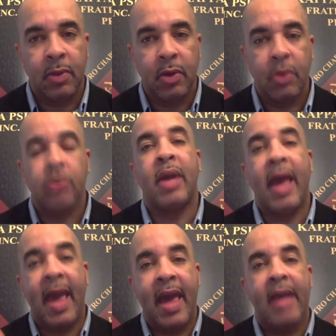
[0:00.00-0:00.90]
or it's going
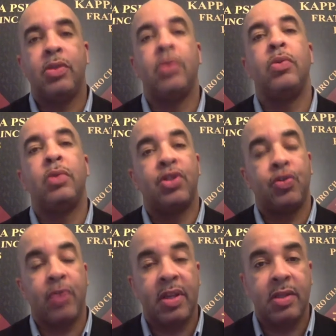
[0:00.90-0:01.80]
to add to the
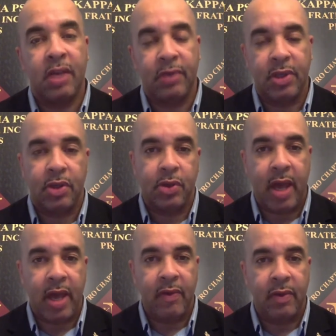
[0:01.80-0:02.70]
stress level that you're
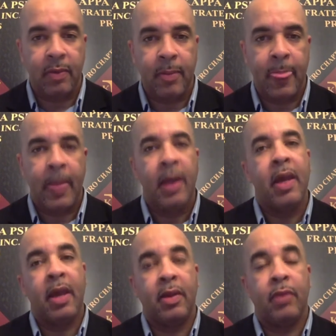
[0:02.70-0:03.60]
having.
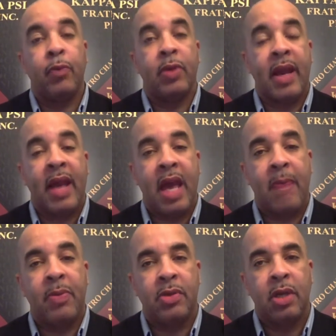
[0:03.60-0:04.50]
And when that
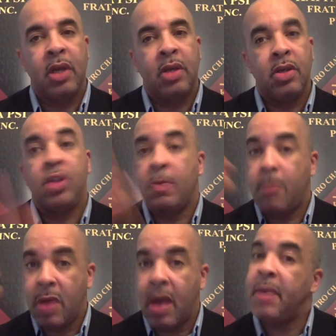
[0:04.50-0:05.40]
happens, your
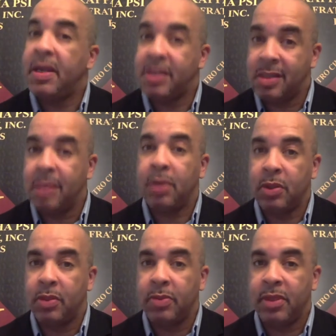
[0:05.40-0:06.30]
GPA may slip a
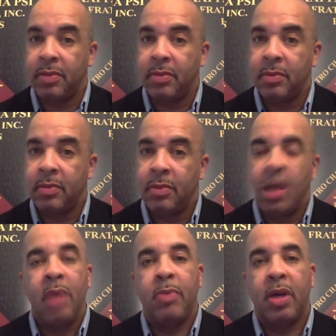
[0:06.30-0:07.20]
little bit.
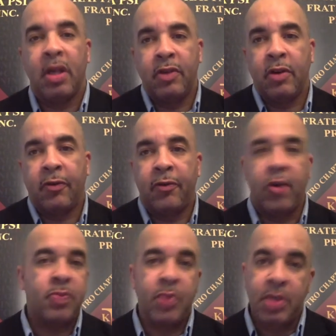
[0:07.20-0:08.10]
But in your
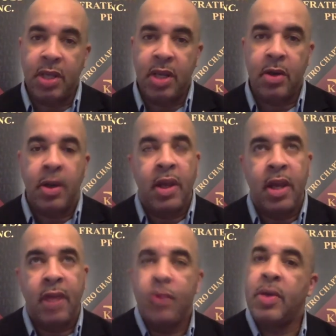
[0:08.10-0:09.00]
freshman year,
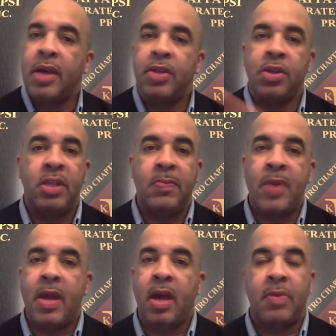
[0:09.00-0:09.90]
if you get your
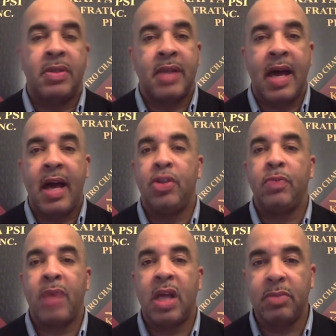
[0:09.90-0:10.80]
GPA up as high as you
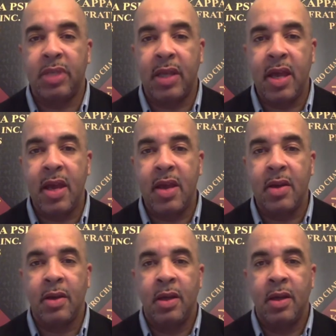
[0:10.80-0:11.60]
possibly can,